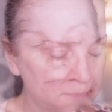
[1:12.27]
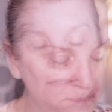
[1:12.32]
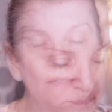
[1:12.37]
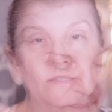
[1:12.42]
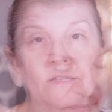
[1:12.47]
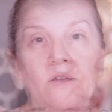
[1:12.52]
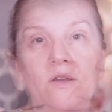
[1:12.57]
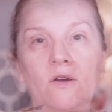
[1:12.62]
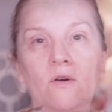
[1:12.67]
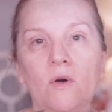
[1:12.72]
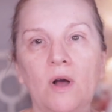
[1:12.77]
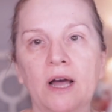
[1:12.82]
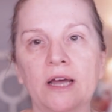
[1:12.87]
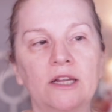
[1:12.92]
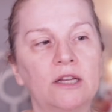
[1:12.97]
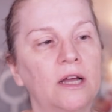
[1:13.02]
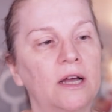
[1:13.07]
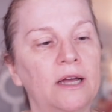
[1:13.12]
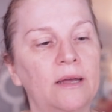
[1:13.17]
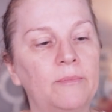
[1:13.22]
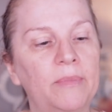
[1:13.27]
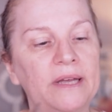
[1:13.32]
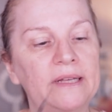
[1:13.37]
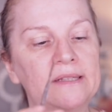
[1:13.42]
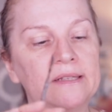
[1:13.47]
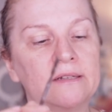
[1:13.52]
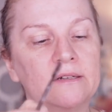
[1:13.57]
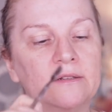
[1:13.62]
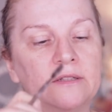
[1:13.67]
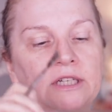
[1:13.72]
So I, I
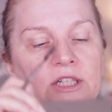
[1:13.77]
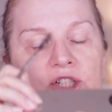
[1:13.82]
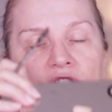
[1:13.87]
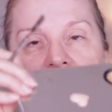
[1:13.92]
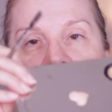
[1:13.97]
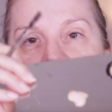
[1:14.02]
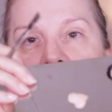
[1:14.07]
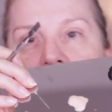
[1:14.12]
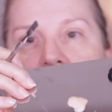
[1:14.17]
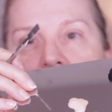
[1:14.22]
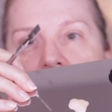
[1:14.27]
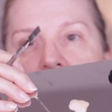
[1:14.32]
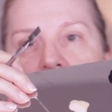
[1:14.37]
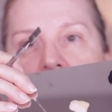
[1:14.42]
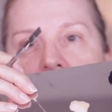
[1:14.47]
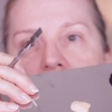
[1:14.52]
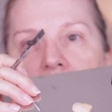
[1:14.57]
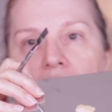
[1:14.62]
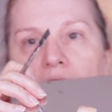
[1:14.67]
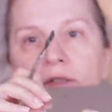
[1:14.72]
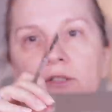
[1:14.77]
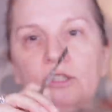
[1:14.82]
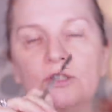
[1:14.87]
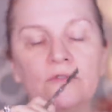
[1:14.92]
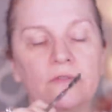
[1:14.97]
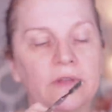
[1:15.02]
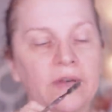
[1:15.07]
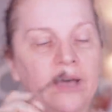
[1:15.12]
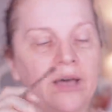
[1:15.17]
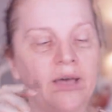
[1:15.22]
basically just do
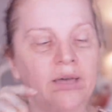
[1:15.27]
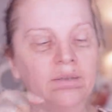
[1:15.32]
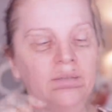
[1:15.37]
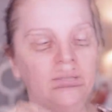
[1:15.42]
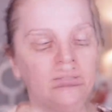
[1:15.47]
that.